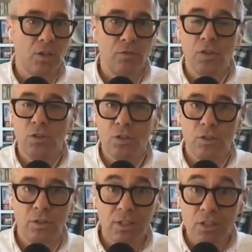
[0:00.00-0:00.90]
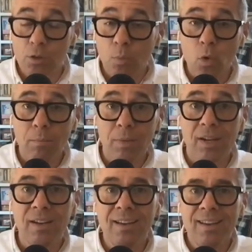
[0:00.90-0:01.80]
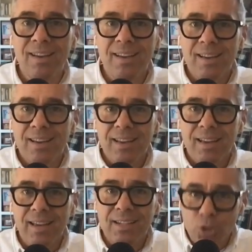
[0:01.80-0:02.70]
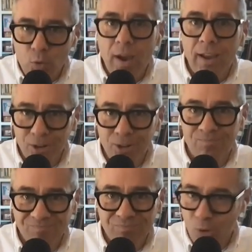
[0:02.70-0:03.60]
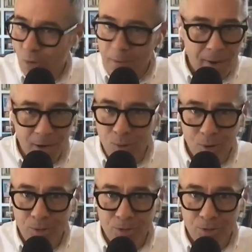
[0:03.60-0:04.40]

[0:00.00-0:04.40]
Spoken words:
confusion, disappointment into anger. We're right back where we